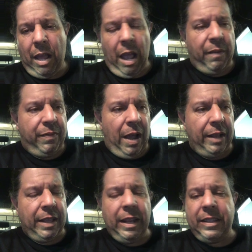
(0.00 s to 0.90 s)
I
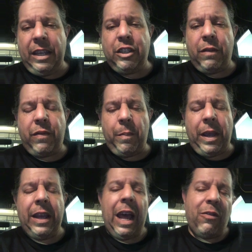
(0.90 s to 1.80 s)
find that it's easier for
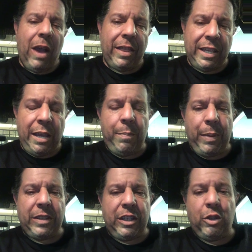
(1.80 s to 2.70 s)
me and I'd rather keep
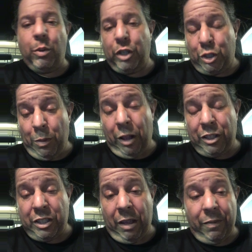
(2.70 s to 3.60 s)
busy doing the
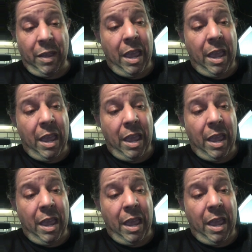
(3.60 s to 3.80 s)
smaller stuff.